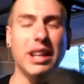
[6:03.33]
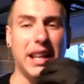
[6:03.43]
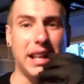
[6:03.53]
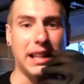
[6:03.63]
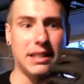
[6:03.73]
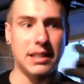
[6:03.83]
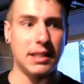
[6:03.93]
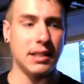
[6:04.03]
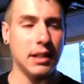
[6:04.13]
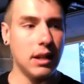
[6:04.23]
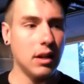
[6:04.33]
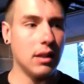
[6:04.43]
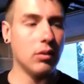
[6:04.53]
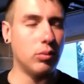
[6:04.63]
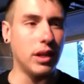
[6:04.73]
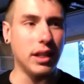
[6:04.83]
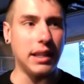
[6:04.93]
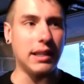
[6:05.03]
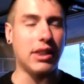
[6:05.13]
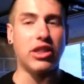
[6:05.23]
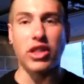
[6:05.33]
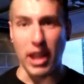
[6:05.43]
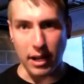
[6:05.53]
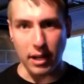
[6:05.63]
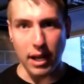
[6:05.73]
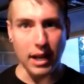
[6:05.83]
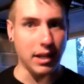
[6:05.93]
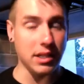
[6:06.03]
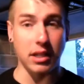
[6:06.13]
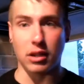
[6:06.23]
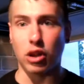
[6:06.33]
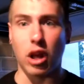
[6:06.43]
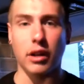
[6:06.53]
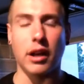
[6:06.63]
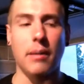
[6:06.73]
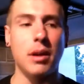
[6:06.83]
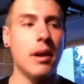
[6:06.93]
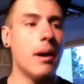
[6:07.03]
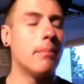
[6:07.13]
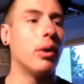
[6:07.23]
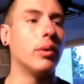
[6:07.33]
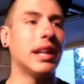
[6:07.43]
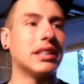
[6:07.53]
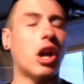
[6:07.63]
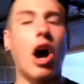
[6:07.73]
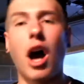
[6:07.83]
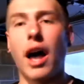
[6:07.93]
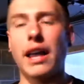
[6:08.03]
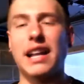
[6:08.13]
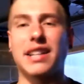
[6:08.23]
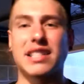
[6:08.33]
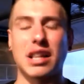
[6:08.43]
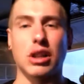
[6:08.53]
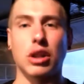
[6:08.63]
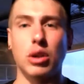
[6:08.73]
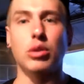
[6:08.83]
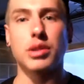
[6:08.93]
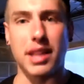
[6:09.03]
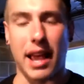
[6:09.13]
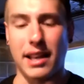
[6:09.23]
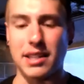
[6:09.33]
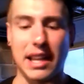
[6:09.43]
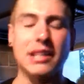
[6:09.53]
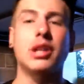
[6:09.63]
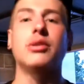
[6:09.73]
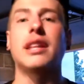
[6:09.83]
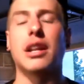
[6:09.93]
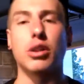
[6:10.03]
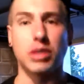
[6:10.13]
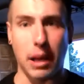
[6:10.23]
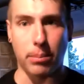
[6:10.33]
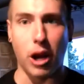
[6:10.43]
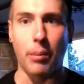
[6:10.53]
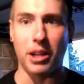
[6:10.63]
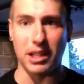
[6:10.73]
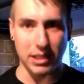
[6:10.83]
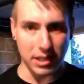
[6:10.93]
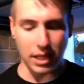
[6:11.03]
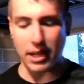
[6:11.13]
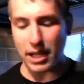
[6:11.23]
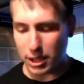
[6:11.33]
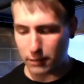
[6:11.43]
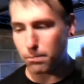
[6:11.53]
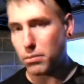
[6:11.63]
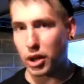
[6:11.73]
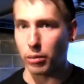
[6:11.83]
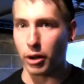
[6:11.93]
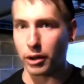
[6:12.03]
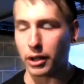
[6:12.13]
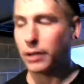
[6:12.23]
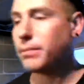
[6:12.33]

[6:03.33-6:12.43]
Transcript: it's really thin and it doesn't clog up. But when it's hot, it doesn't lose that. It doesn't get too thin and lose that property. It's a nice middle marker.